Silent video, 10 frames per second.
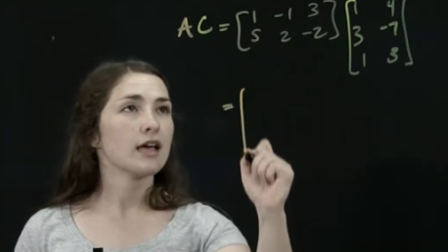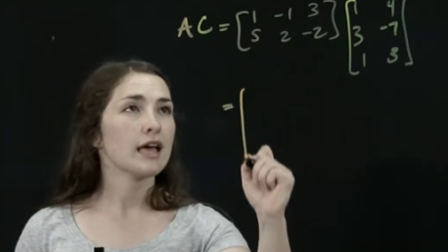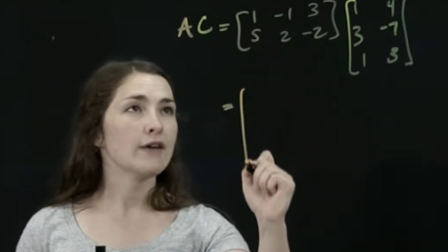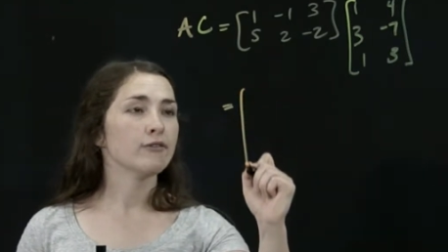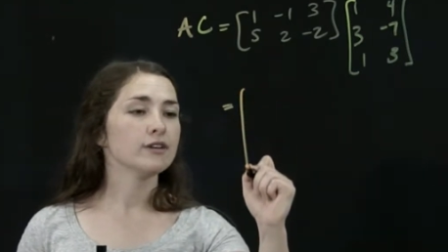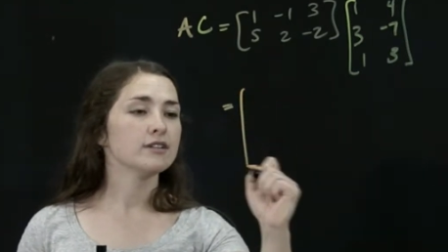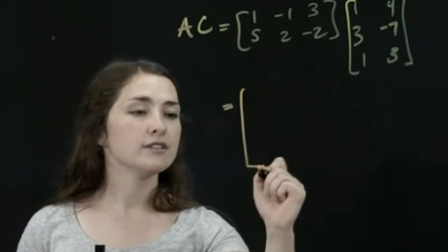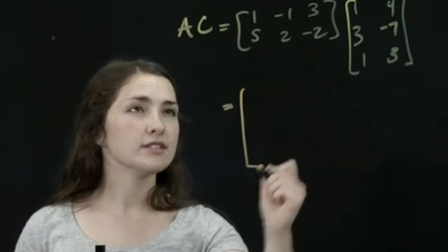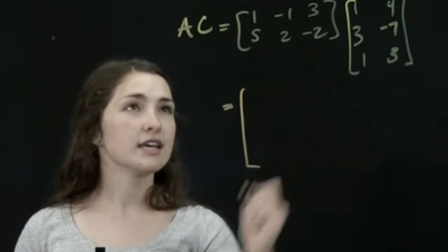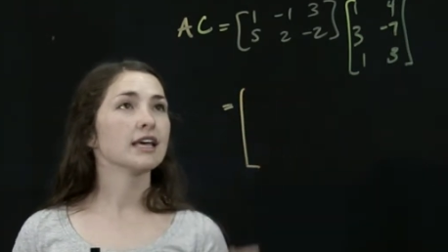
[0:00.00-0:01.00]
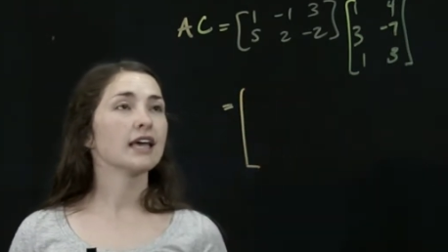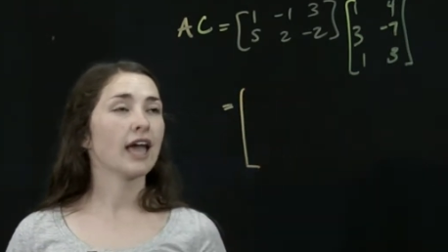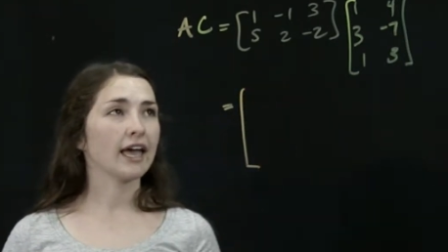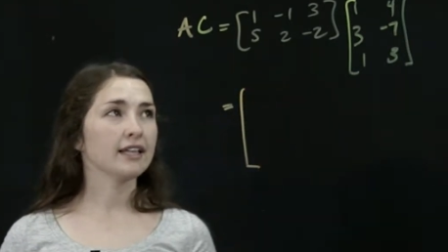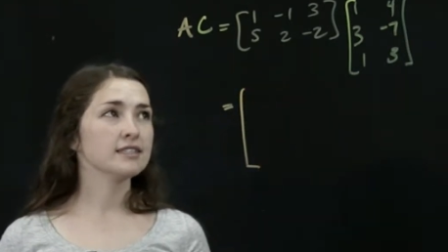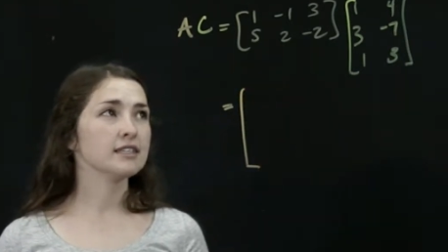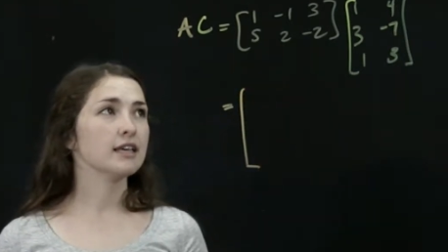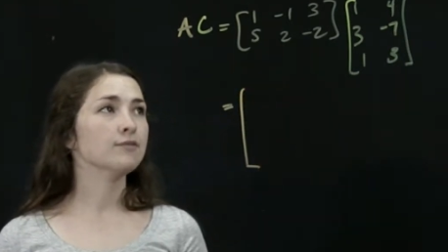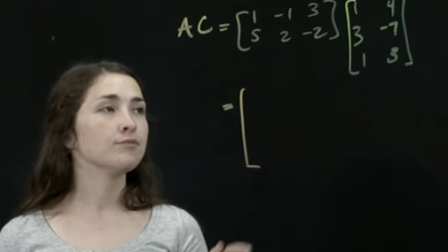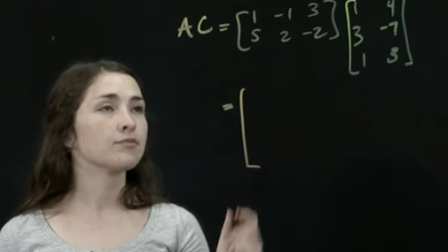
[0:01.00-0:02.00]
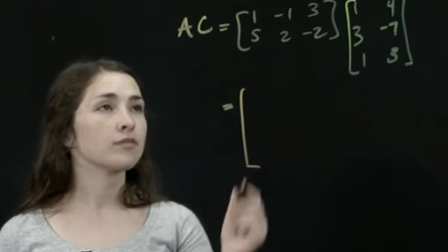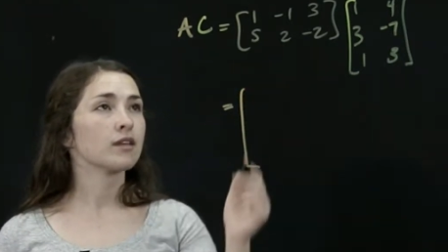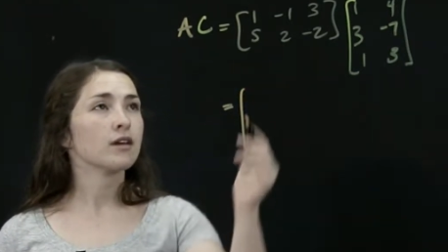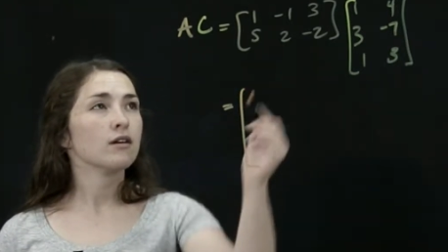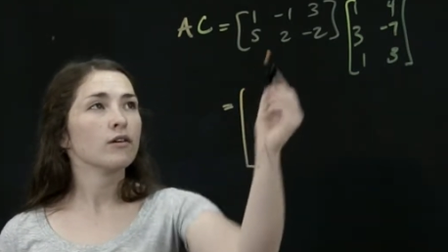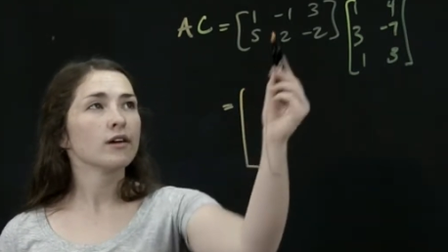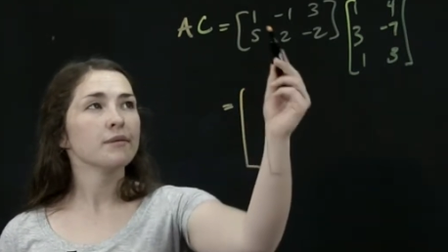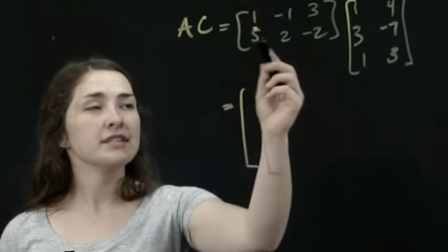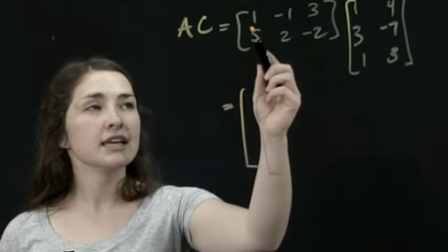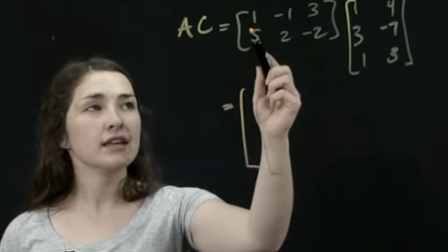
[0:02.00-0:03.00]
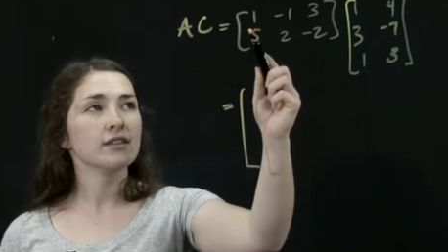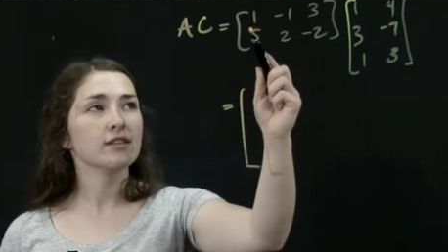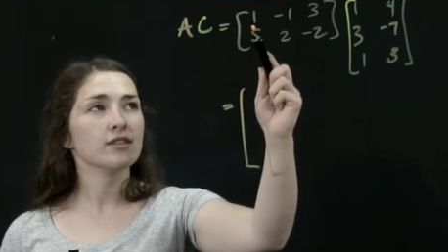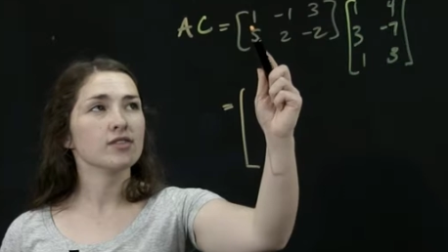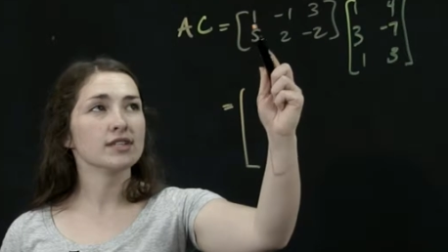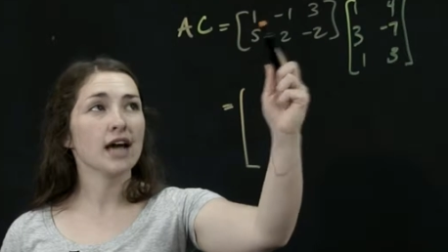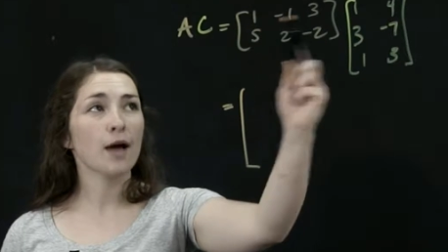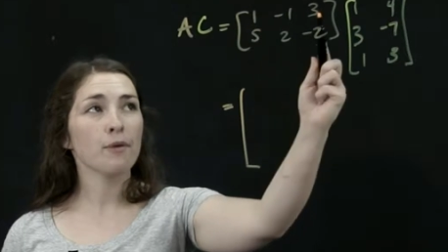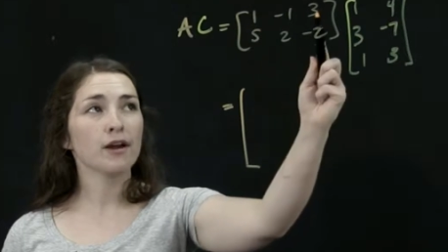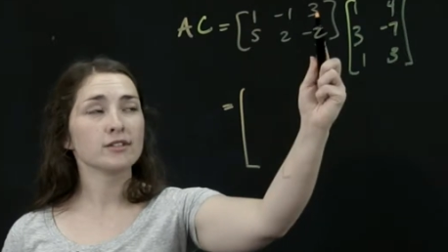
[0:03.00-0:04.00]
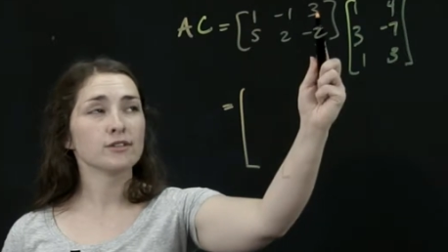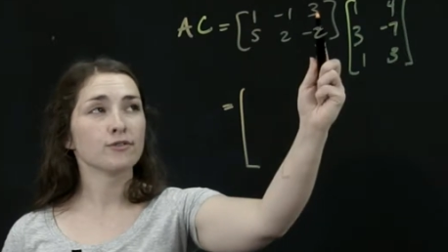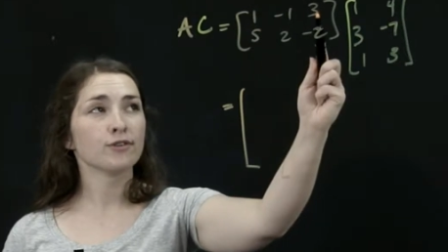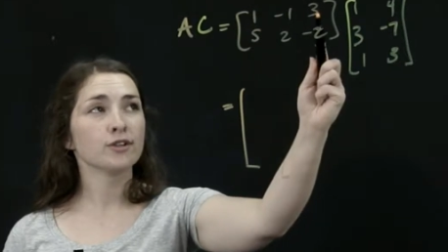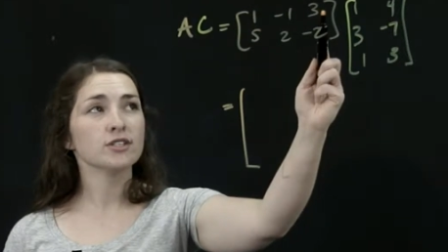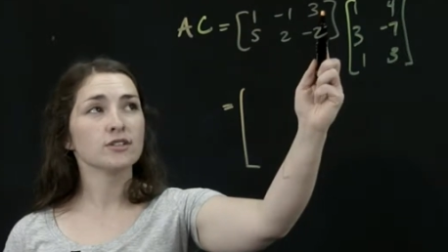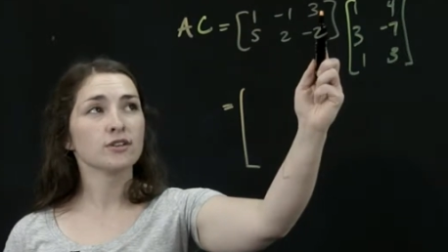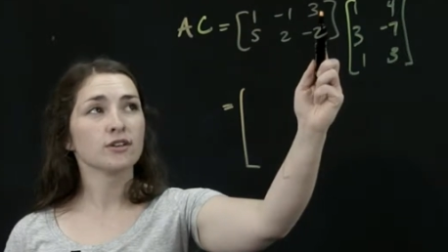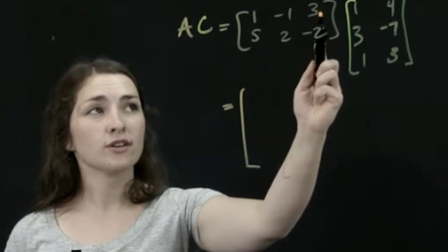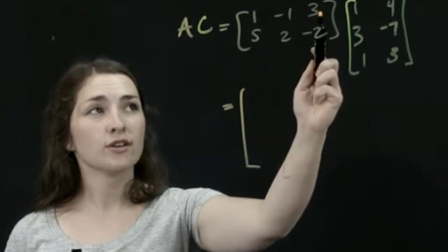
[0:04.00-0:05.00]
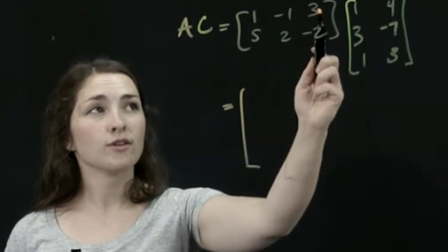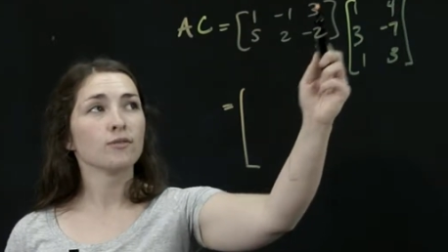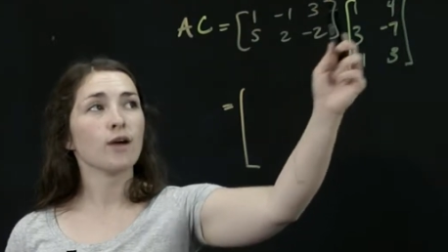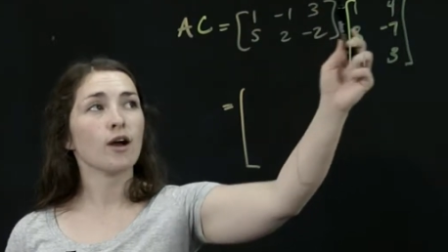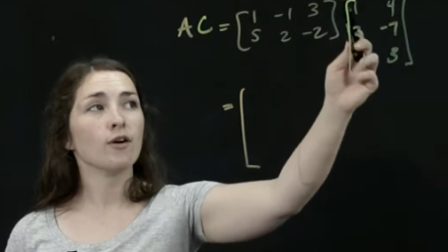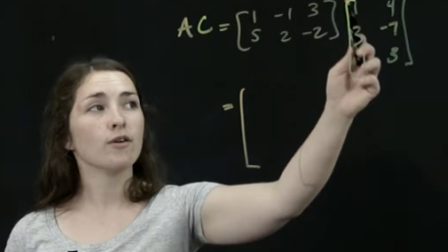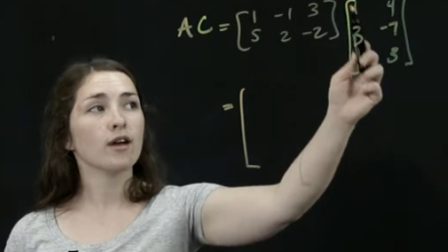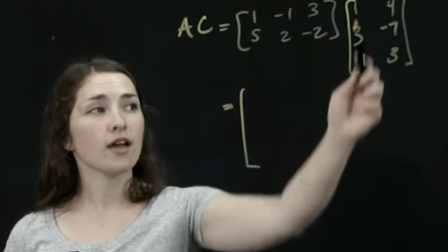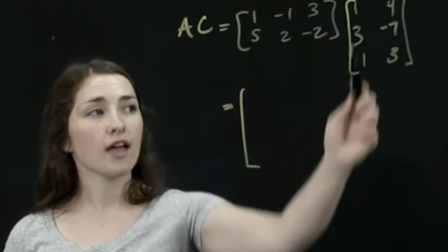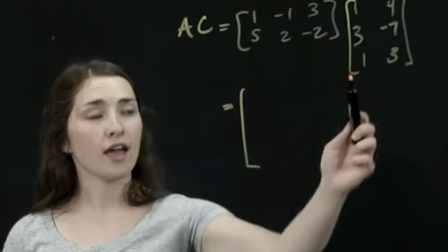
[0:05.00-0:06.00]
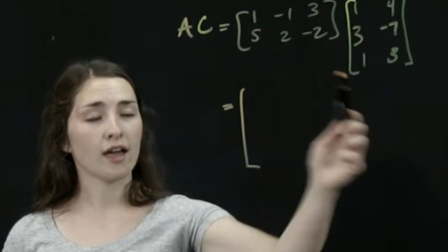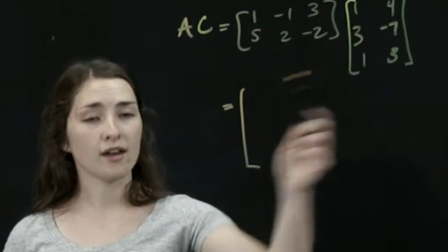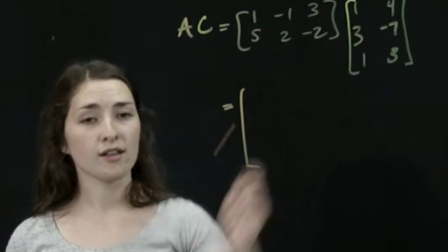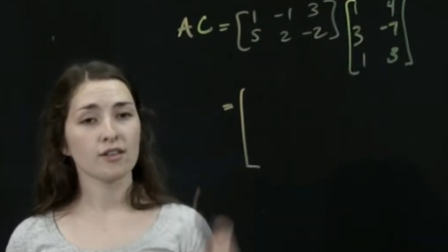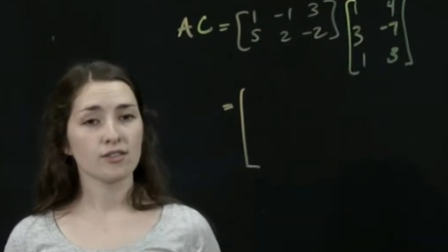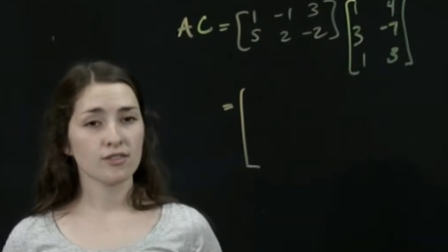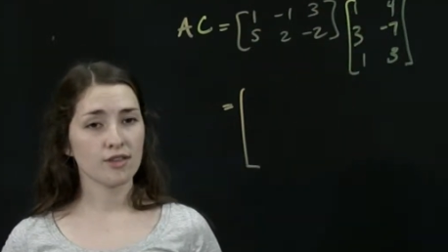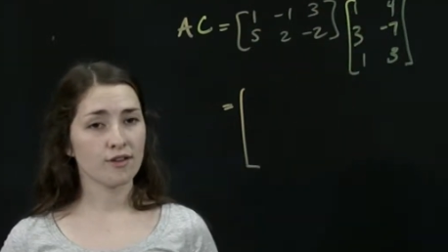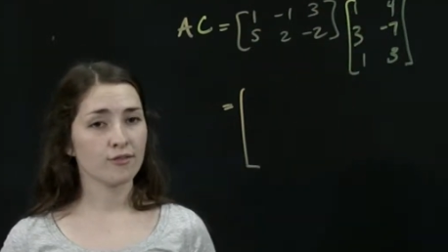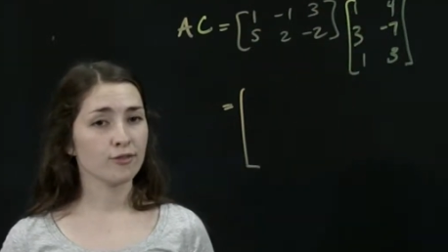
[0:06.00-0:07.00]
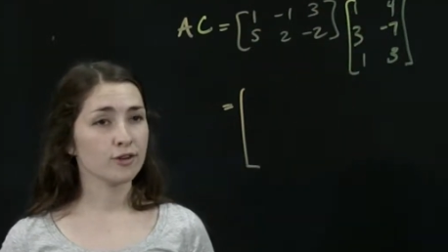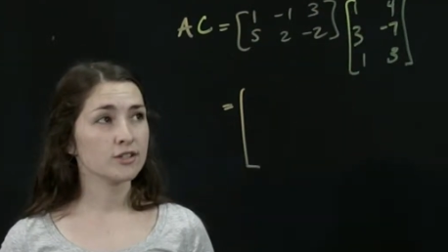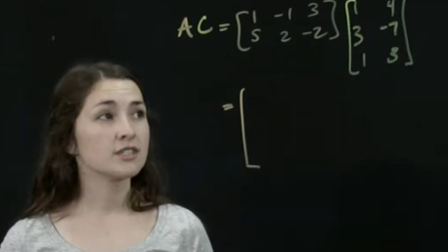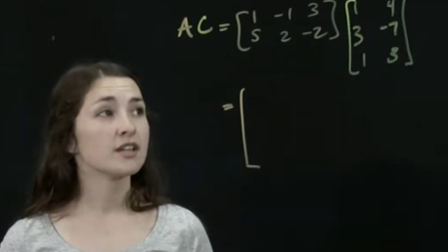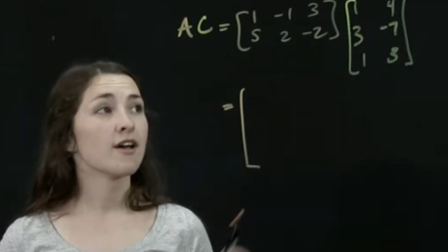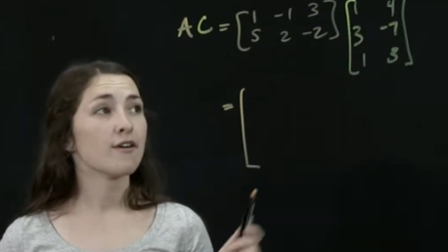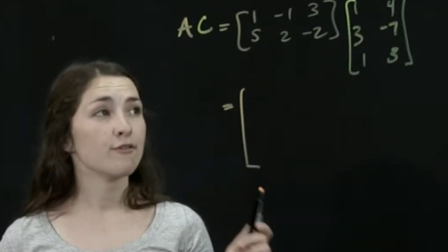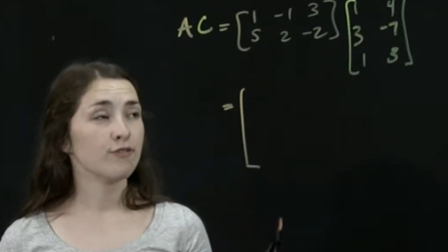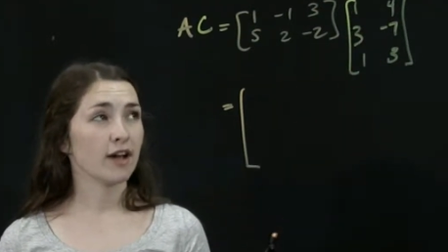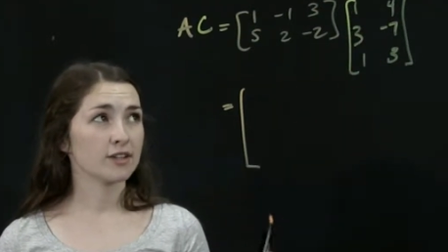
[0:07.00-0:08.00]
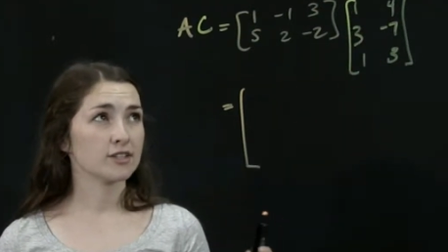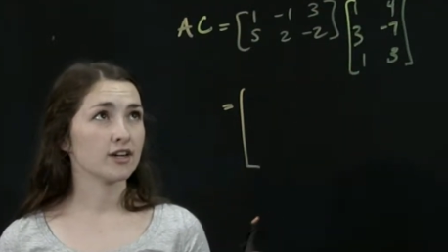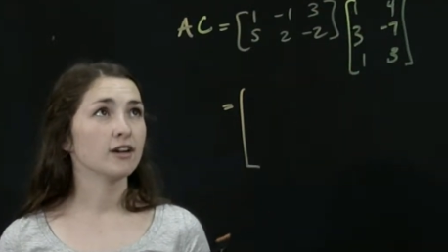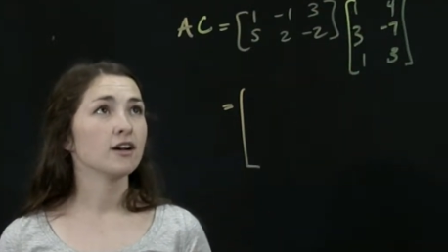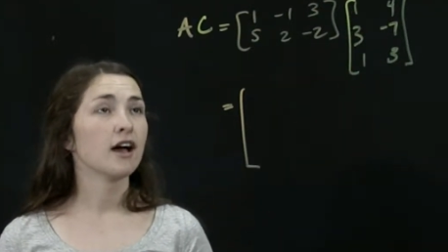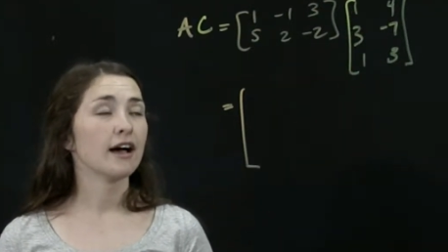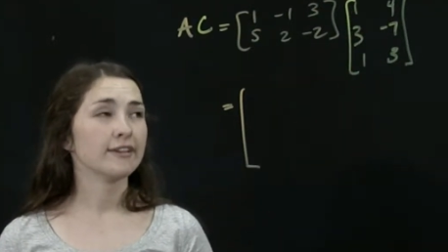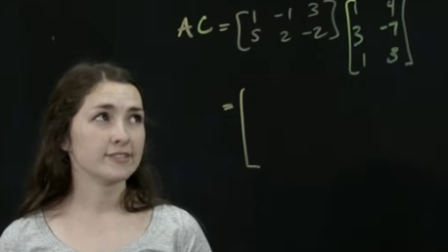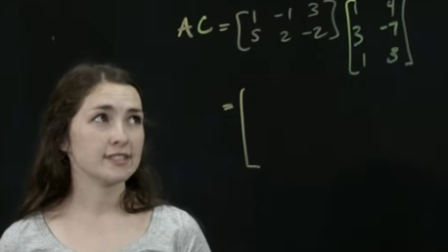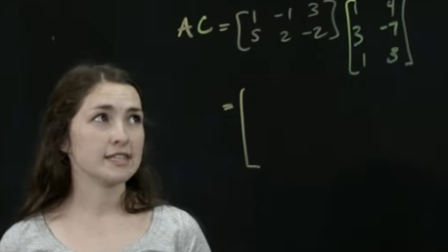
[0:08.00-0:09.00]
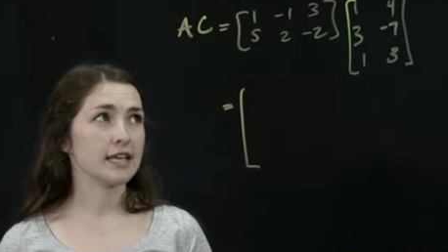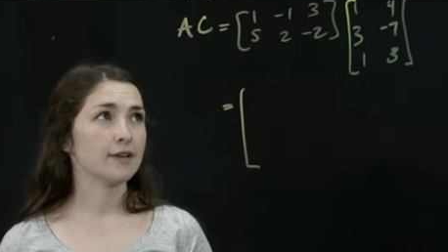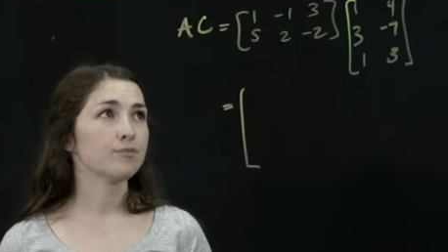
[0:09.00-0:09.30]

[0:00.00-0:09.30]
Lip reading: if we're taking a and c, we're going to be taking the dot product of the first row and the first vector of c.